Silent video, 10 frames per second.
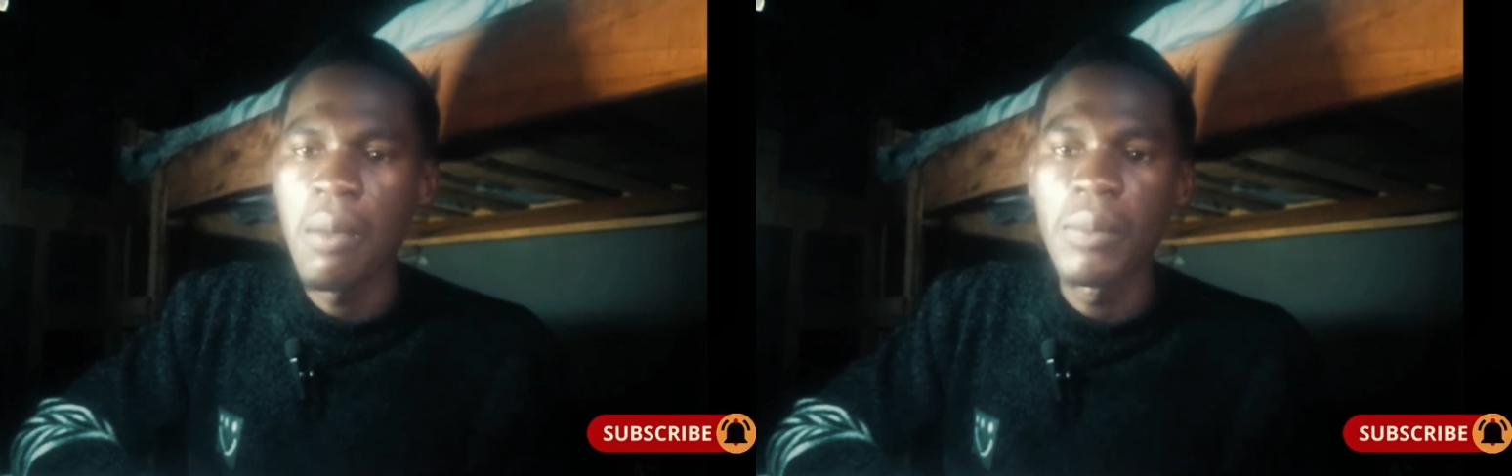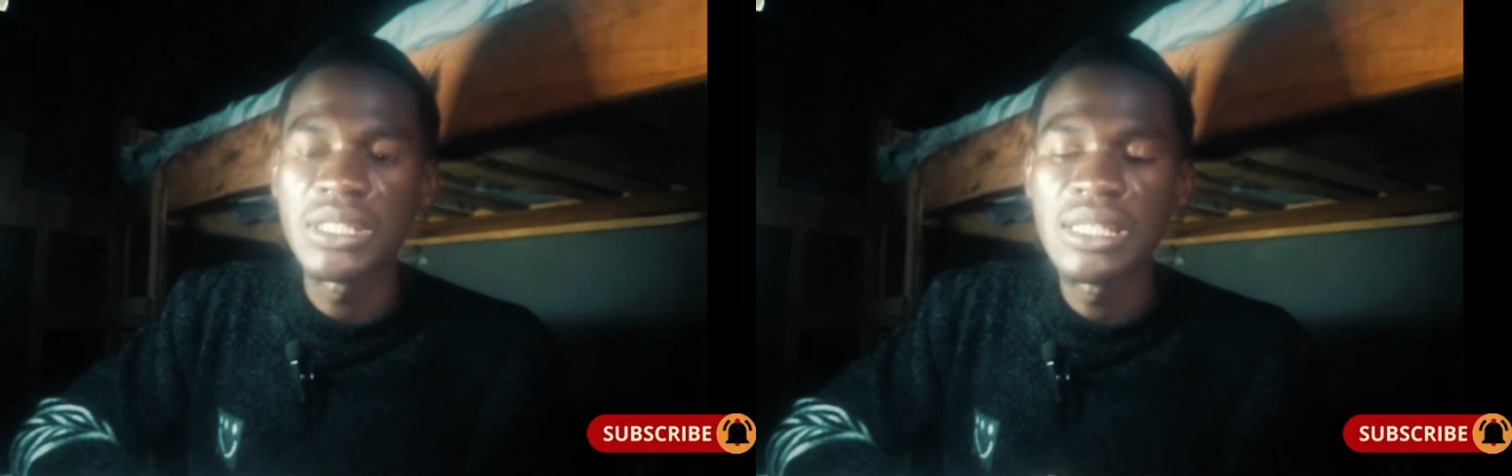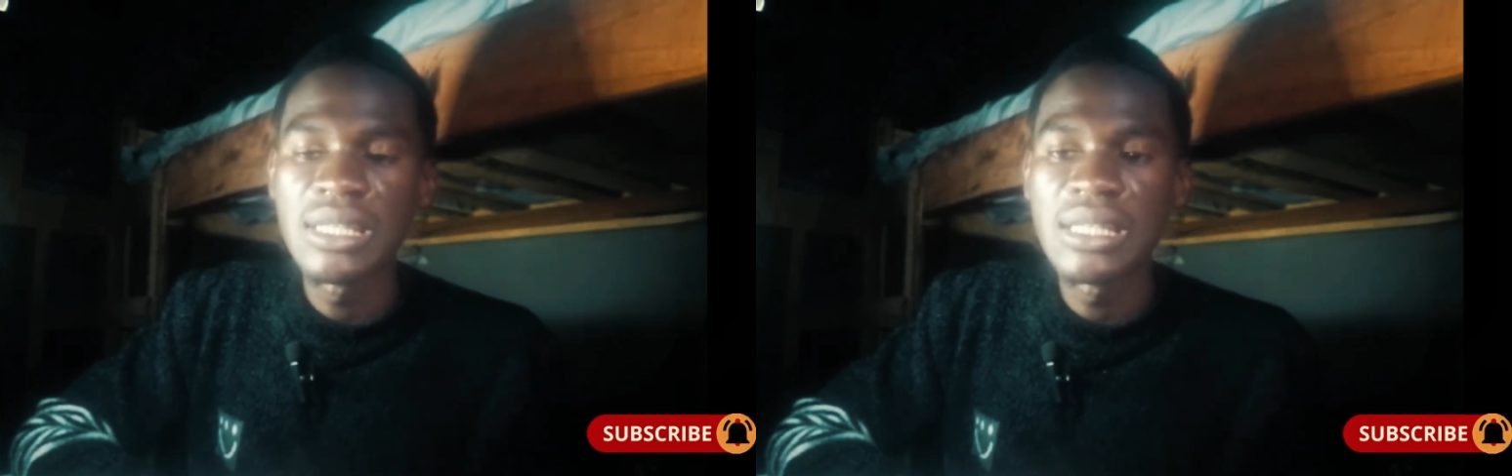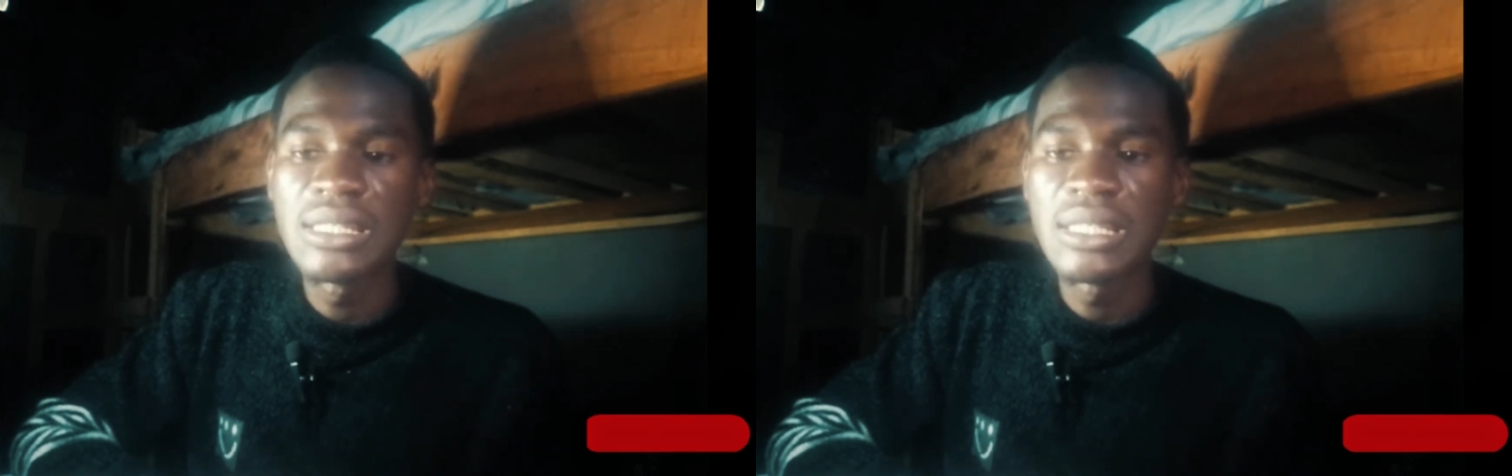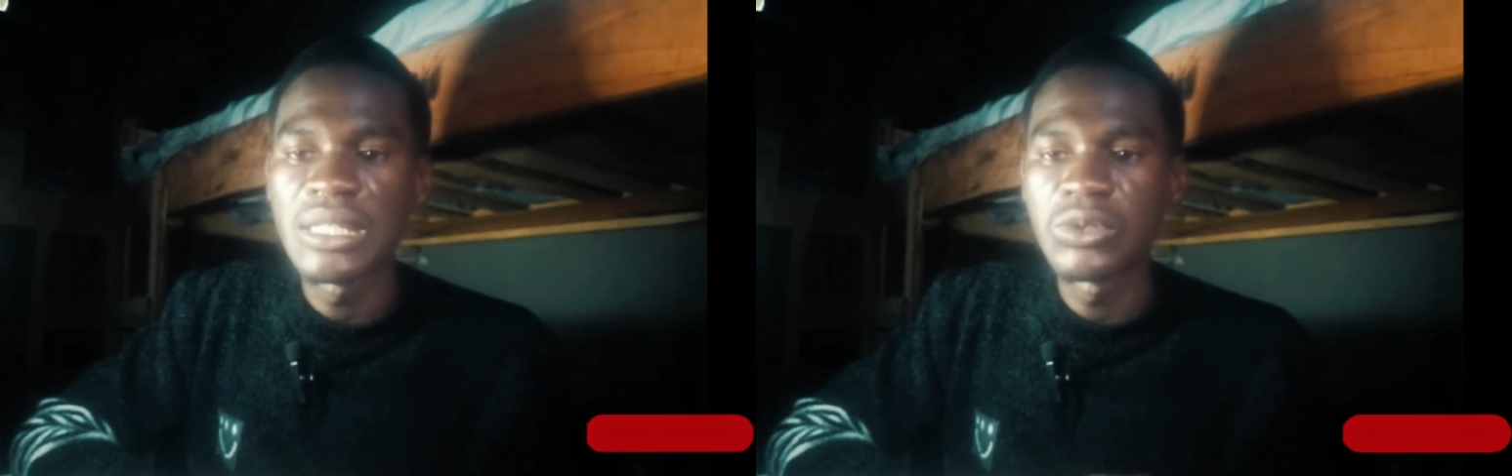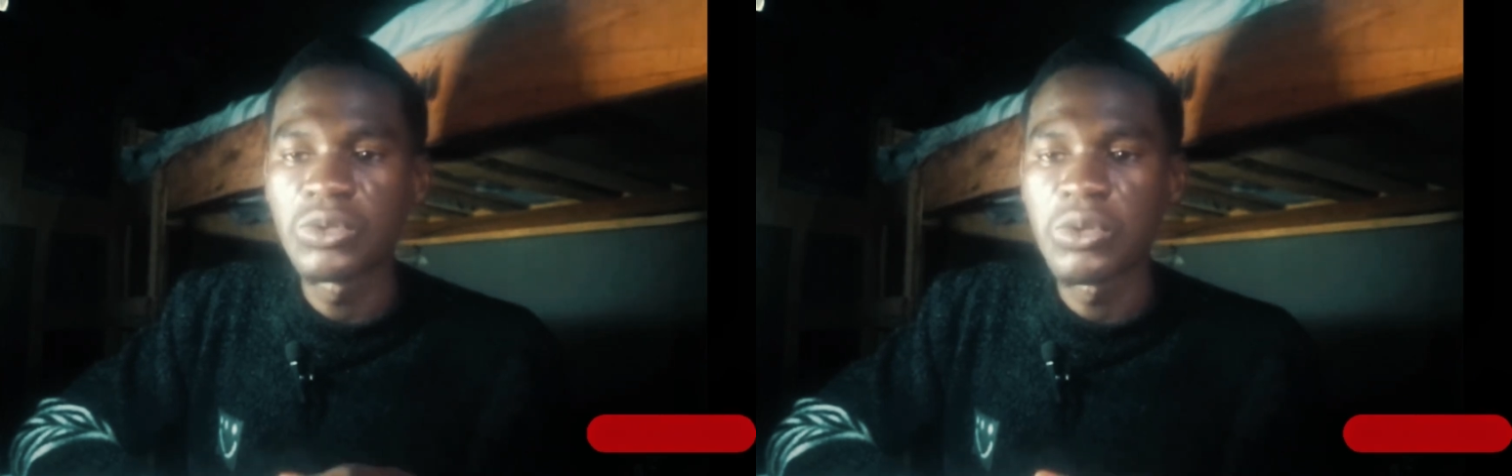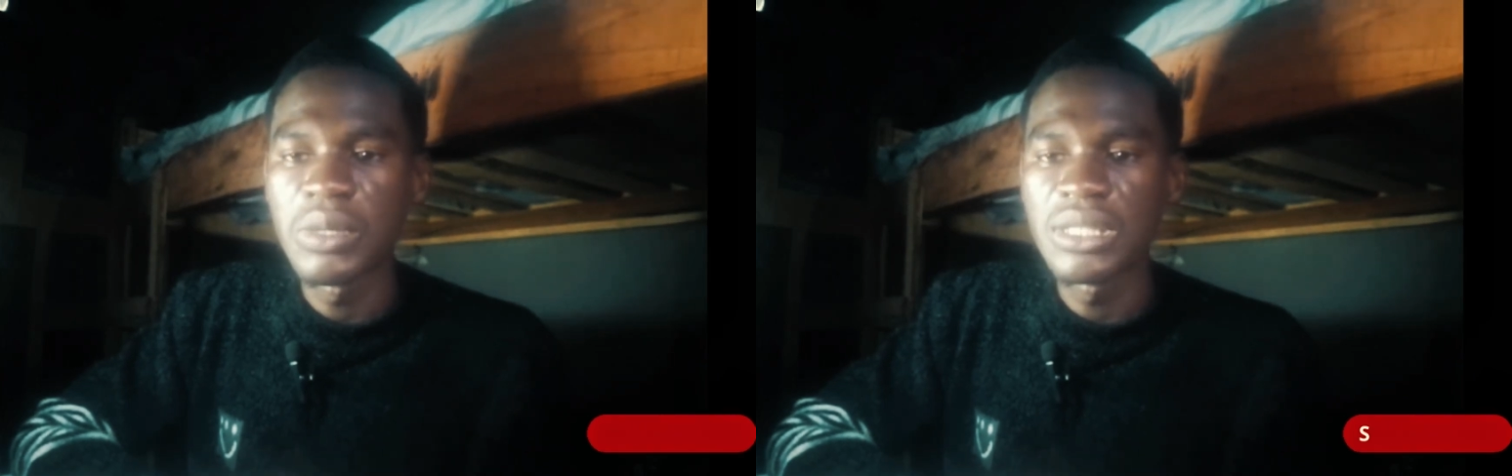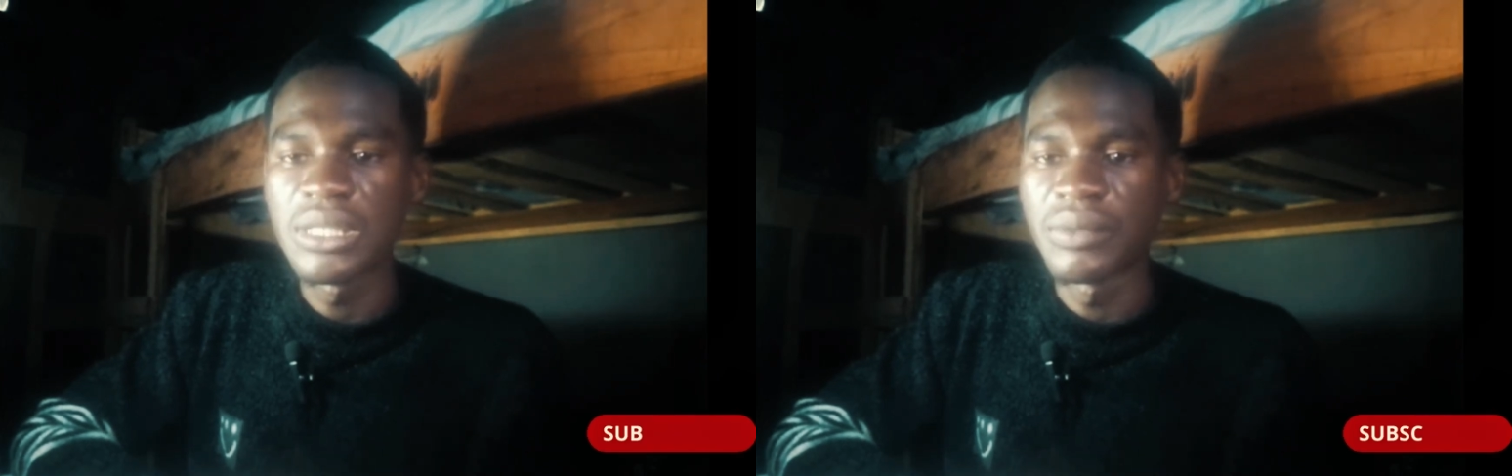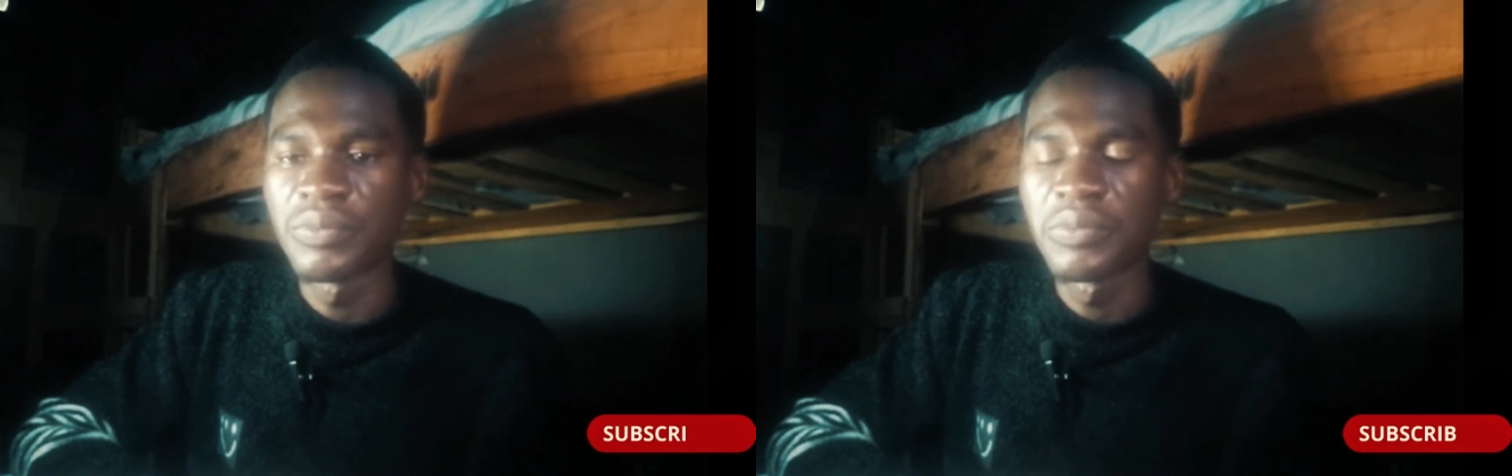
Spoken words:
machine learning, and automation.